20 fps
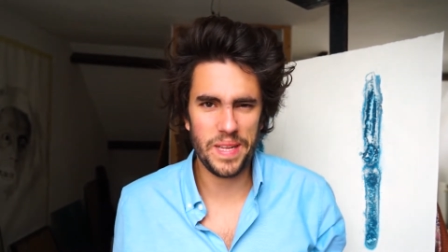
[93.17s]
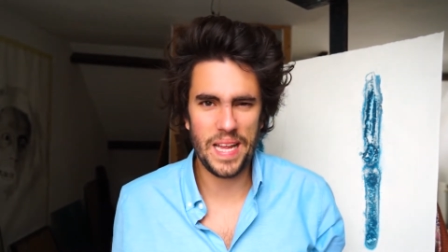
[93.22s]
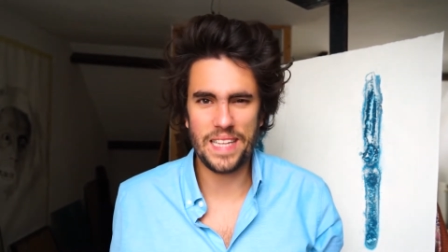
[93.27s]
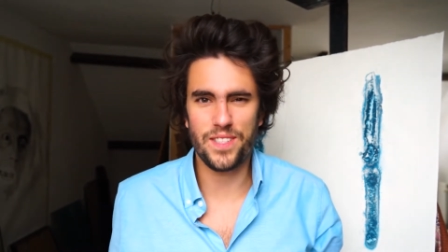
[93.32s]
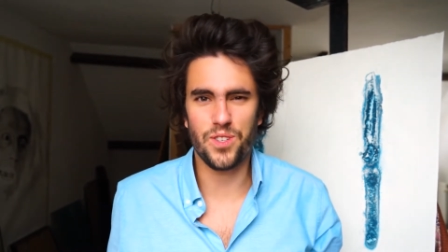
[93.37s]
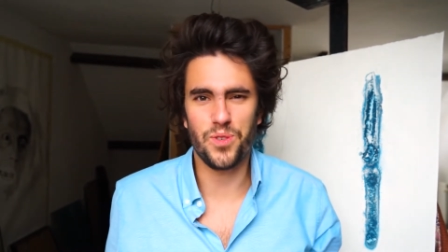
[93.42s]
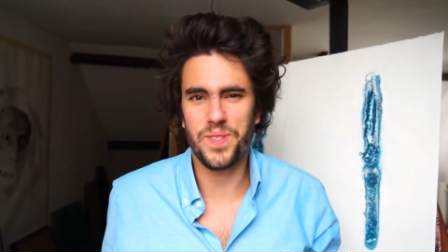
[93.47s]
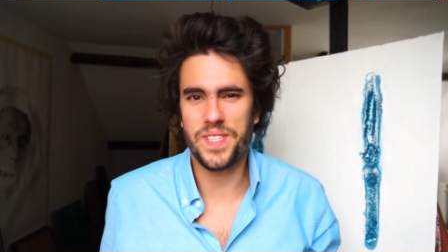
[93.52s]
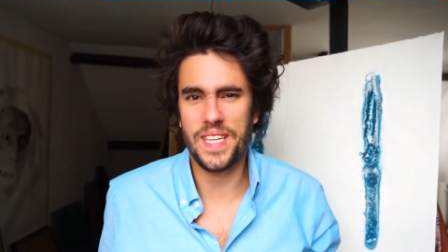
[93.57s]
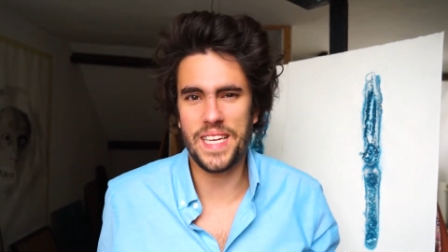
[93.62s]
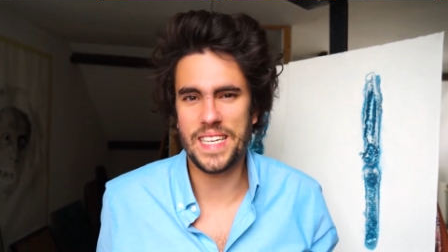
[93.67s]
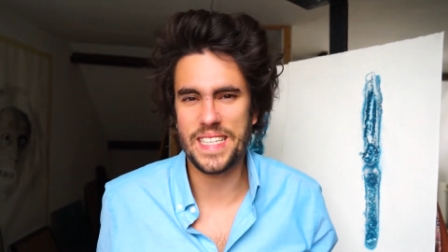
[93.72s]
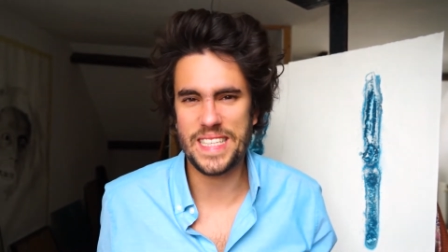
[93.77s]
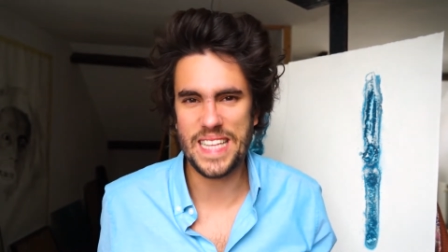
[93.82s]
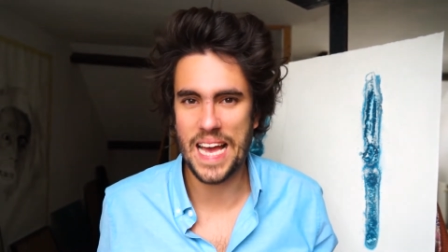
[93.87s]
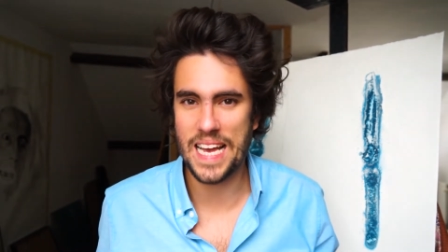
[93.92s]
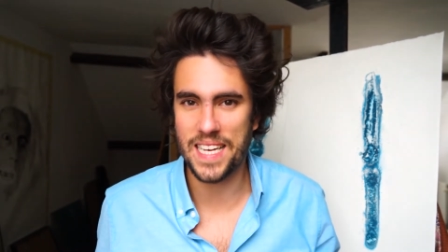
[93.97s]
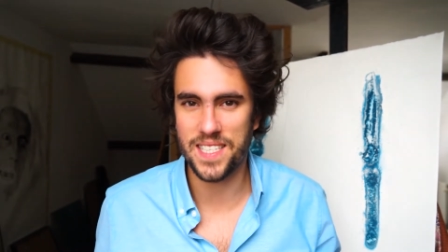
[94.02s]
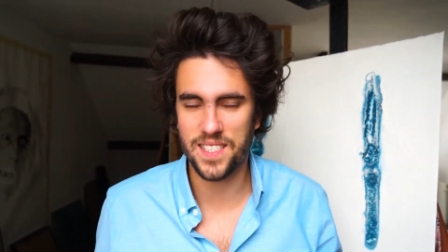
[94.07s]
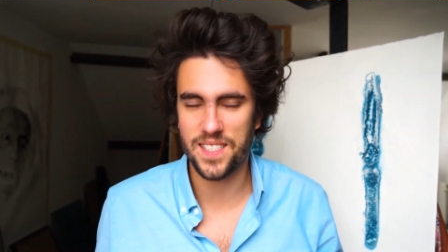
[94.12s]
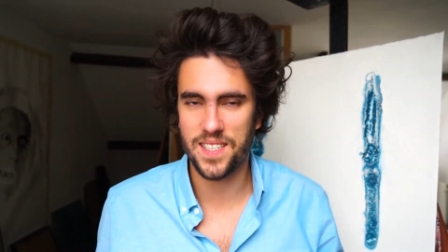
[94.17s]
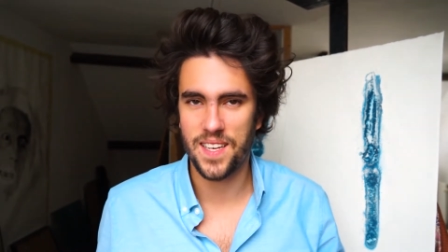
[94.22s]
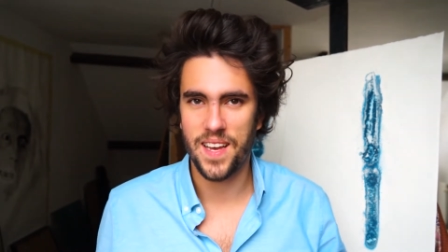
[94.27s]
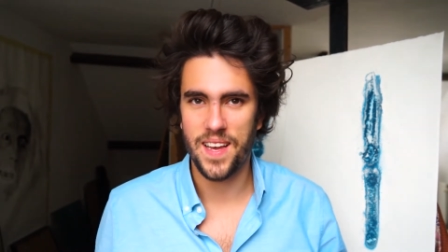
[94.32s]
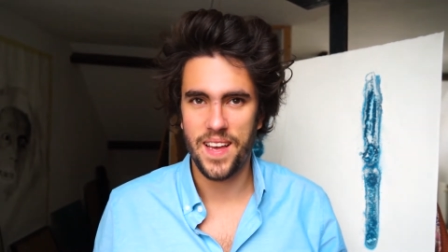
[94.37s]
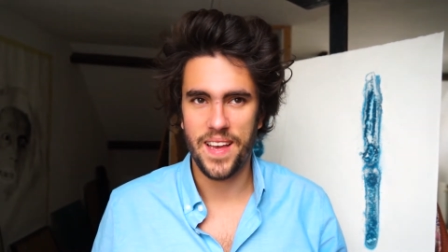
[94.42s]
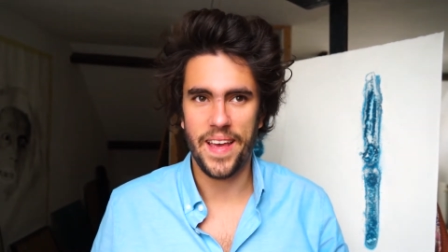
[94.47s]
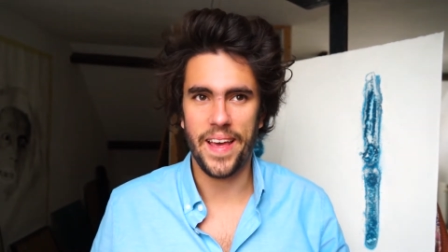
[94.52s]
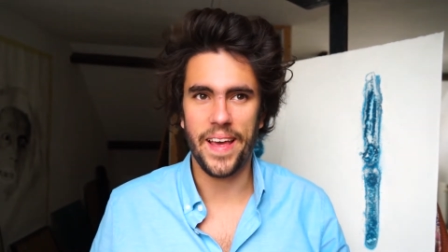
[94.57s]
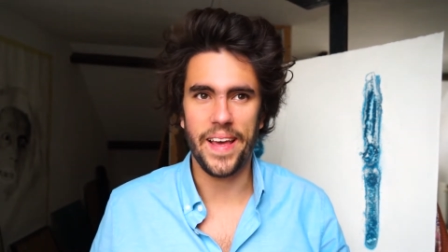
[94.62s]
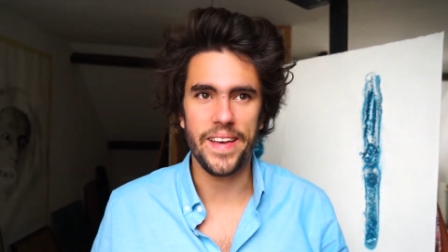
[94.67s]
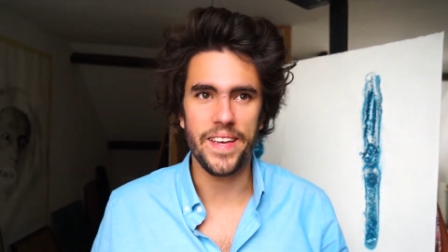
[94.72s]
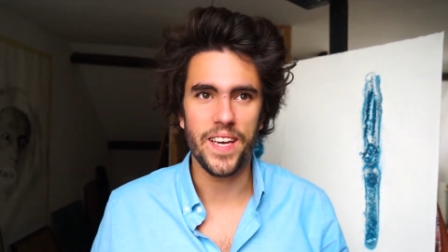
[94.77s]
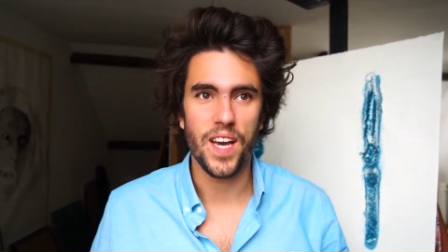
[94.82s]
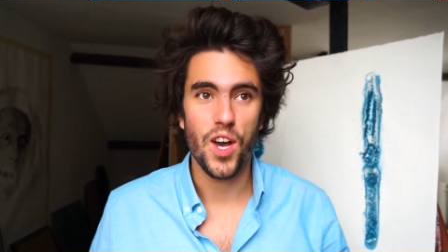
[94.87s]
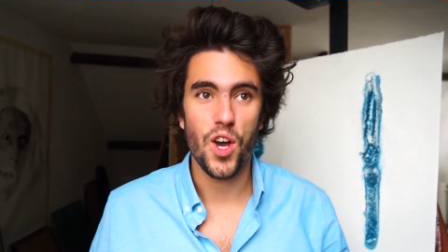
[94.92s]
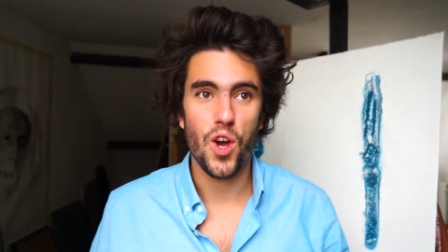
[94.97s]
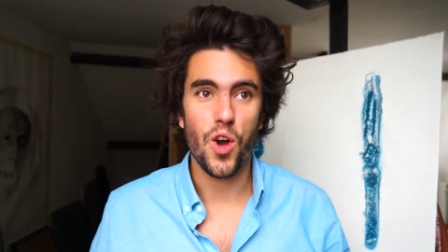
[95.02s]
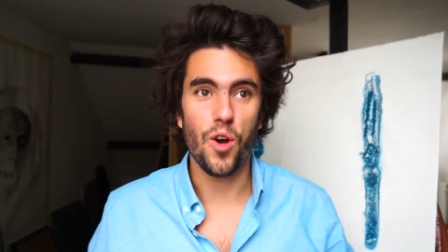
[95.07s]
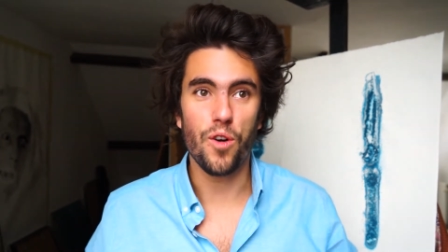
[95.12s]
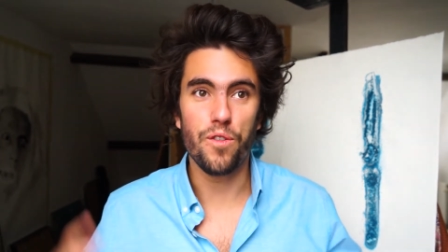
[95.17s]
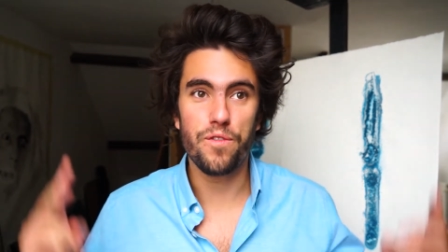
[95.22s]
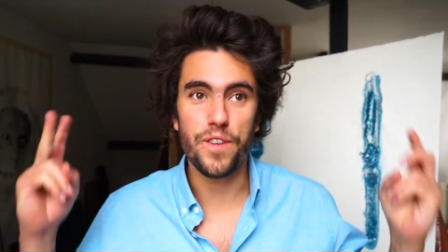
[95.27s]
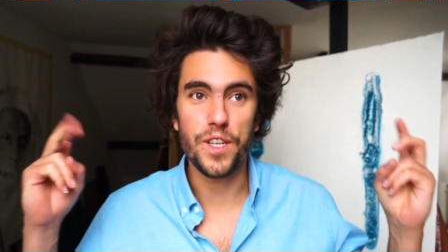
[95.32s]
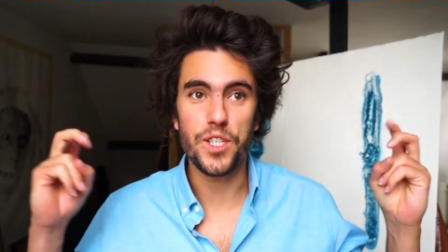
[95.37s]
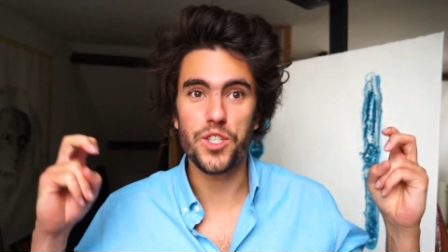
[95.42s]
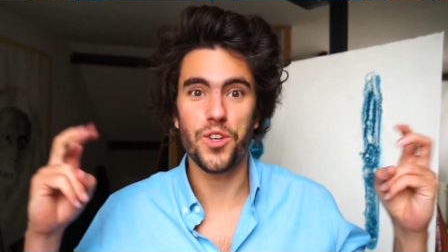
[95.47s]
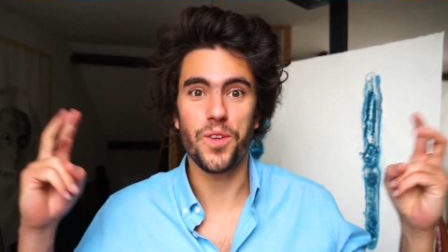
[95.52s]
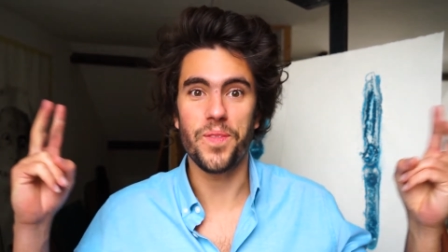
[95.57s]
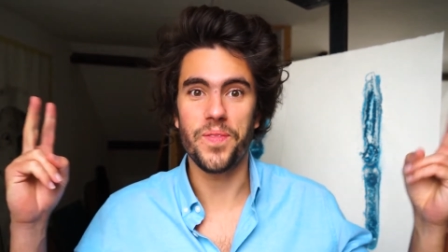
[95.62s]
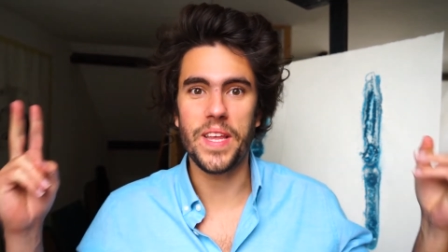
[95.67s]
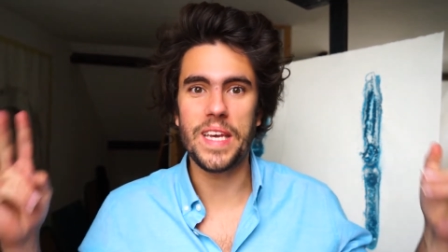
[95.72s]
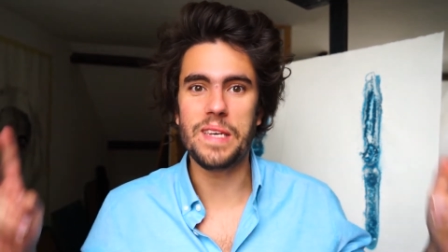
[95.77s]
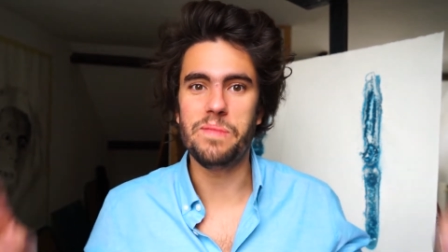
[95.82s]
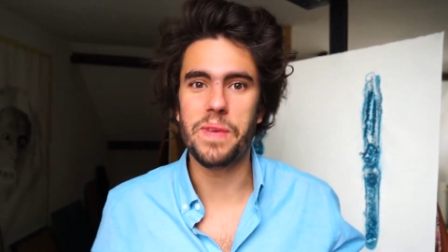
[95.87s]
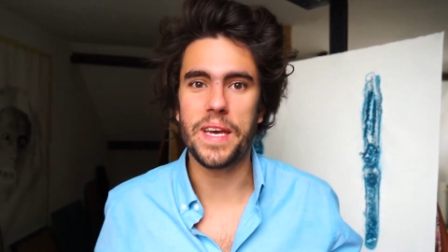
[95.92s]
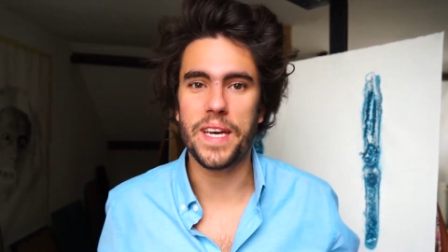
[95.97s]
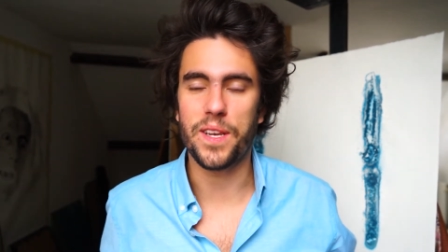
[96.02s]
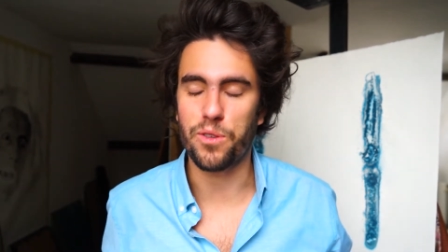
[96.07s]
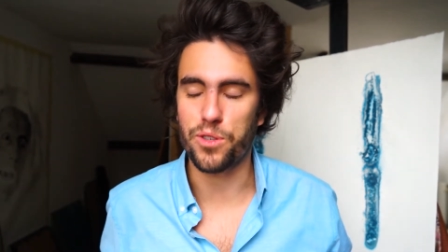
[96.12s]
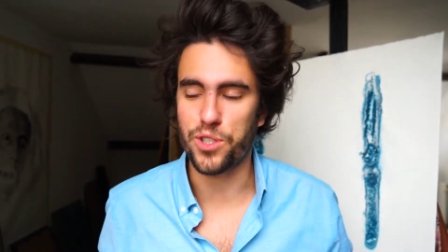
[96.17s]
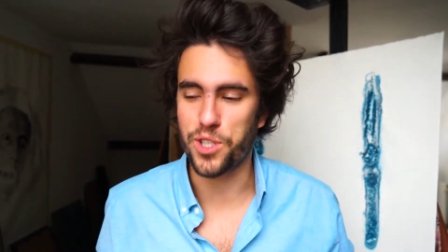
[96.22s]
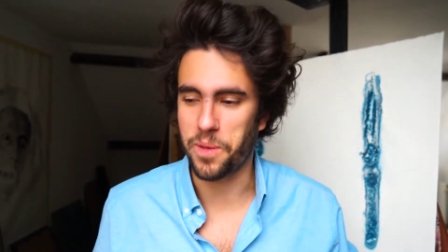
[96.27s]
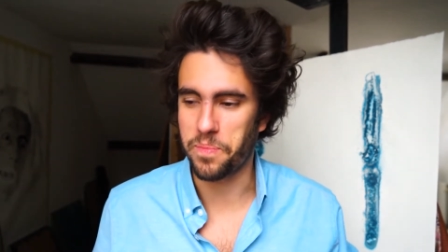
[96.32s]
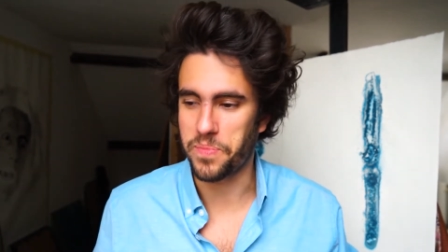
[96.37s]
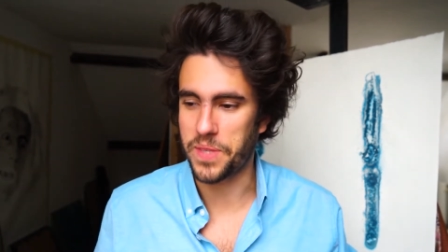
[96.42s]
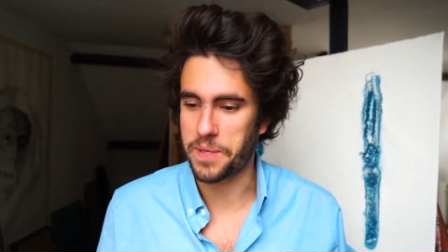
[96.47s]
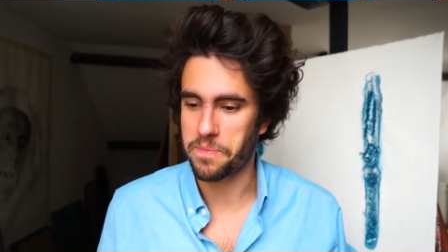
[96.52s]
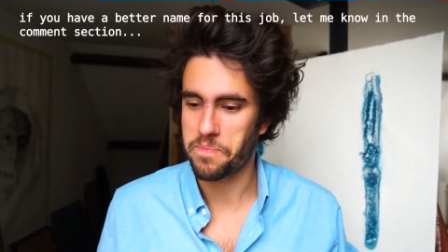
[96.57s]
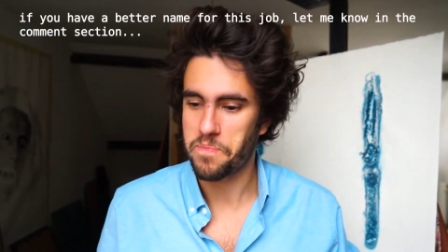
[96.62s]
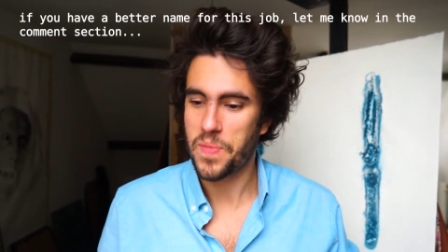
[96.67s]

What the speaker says: I don't think it has a official name yet or something.